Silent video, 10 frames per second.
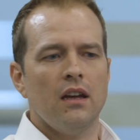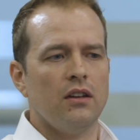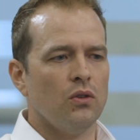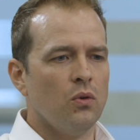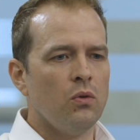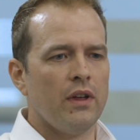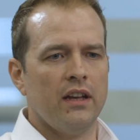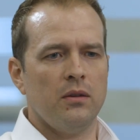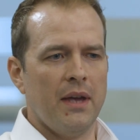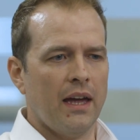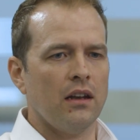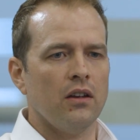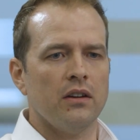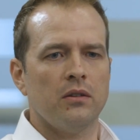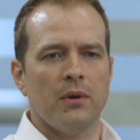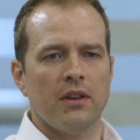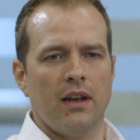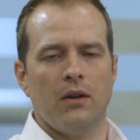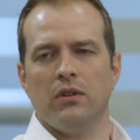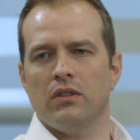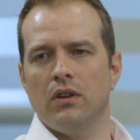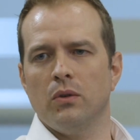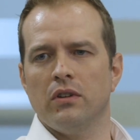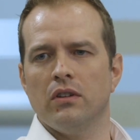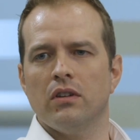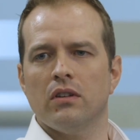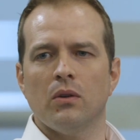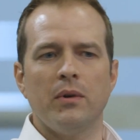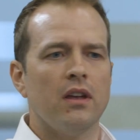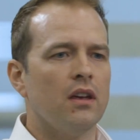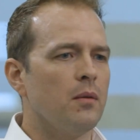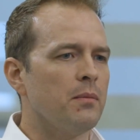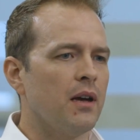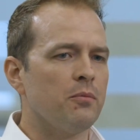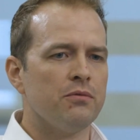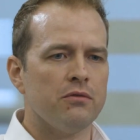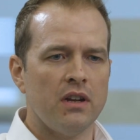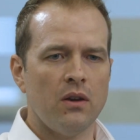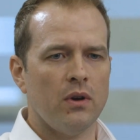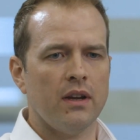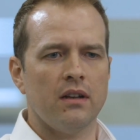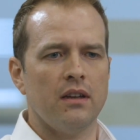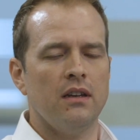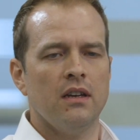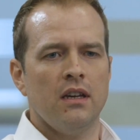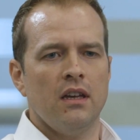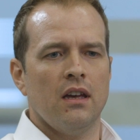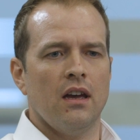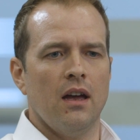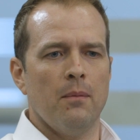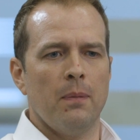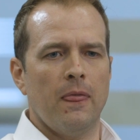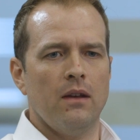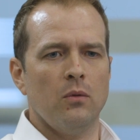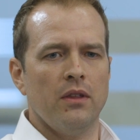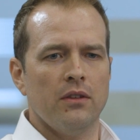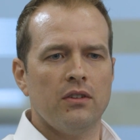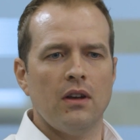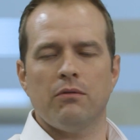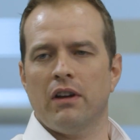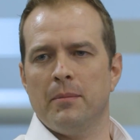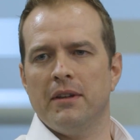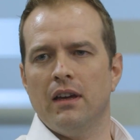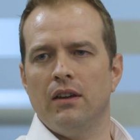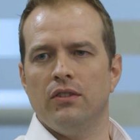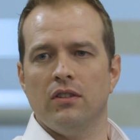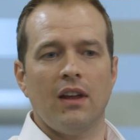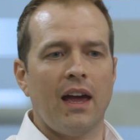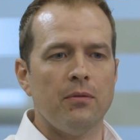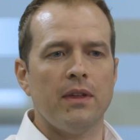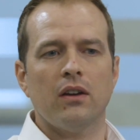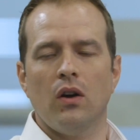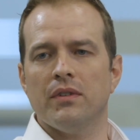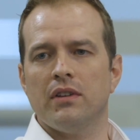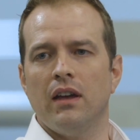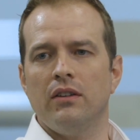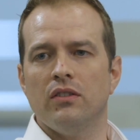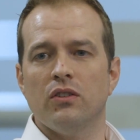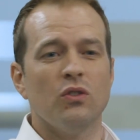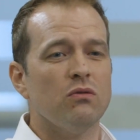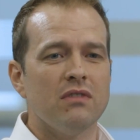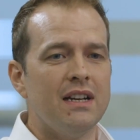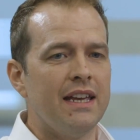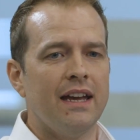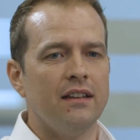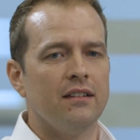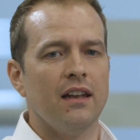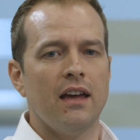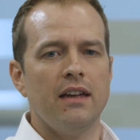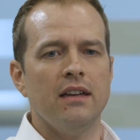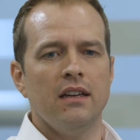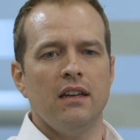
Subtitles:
It's all there to be analysed by the cloud consultants. So we can come back pretty quickly with a set of recommendations and have that conversation. There's not really any delay.